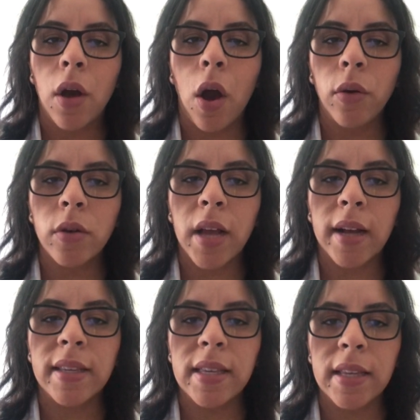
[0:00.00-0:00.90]

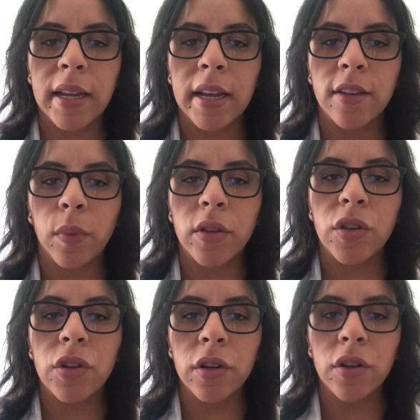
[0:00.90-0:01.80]
Ototoxicity is when
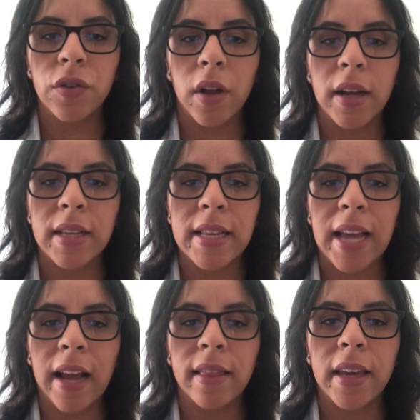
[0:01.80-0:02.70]
certain drugs
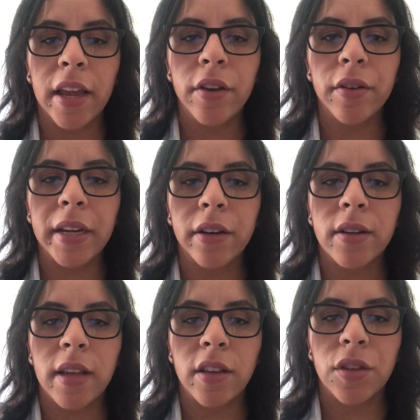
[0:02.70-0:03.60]
attack the inner ear
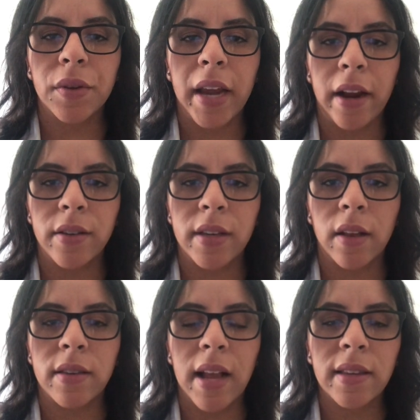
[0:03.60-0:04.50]
sensory hair
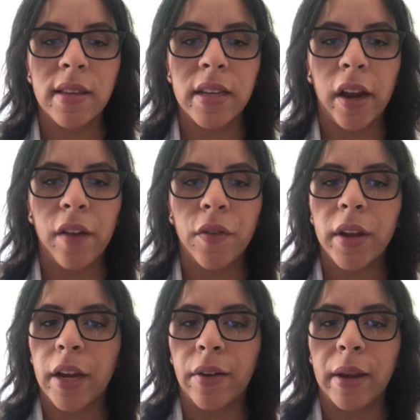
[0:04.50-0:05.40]
cells necessary for
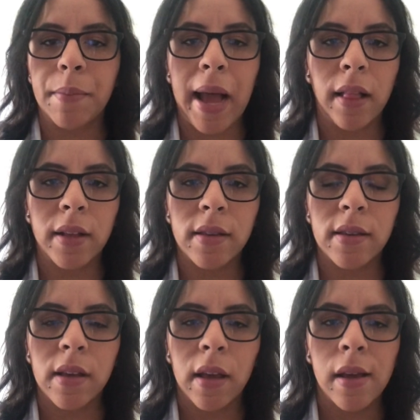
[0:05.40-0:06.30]
hearing and balance.